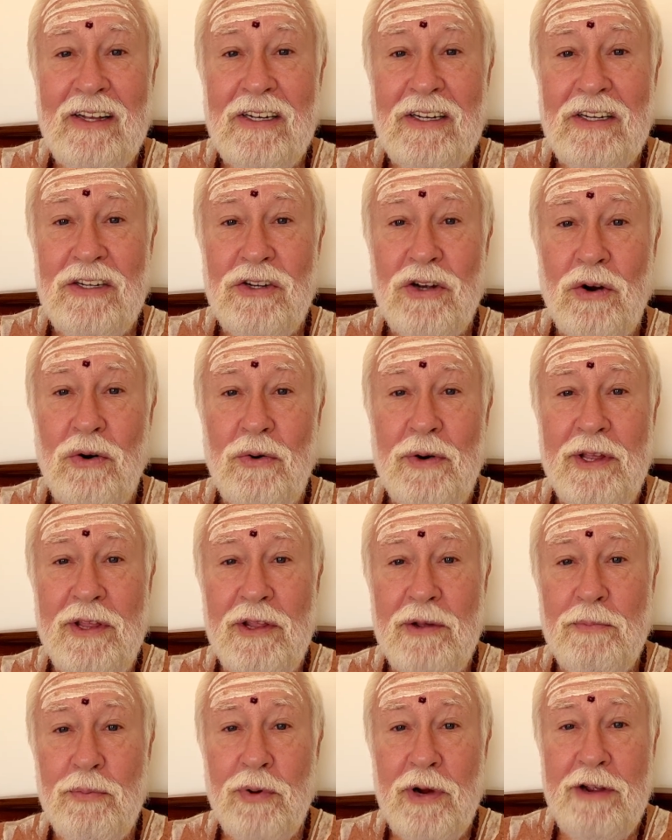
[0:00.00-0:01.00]
So in
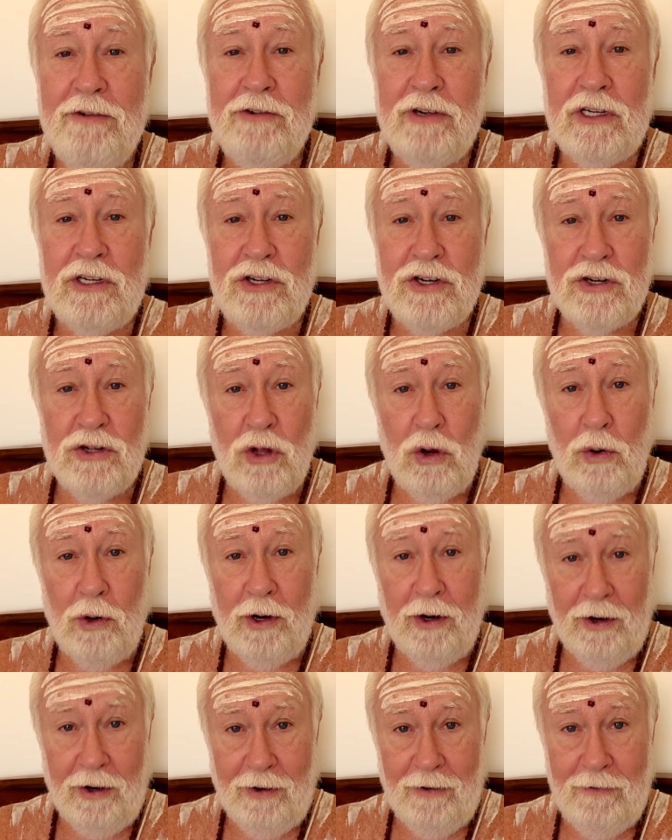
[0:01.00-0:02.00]
the previous
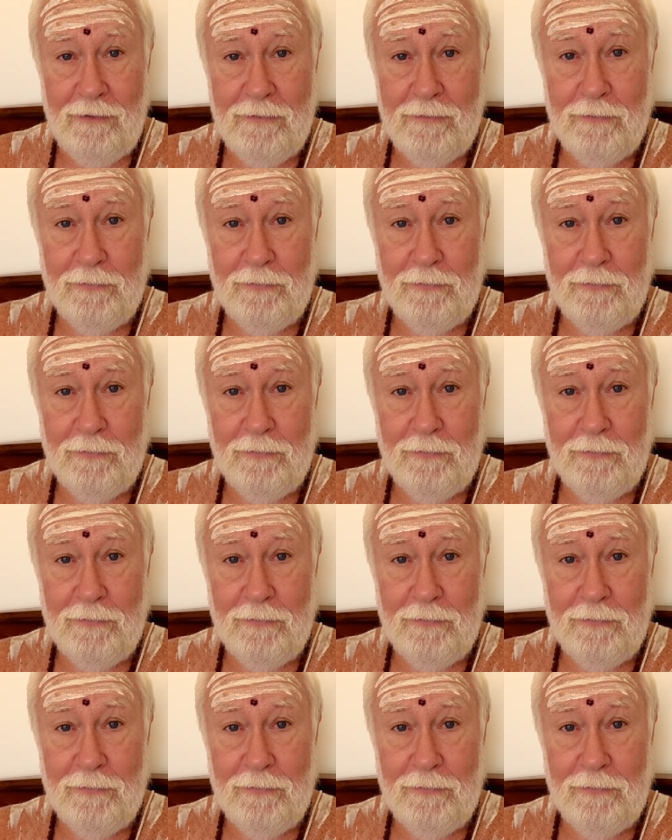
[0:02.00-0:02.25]
shloka,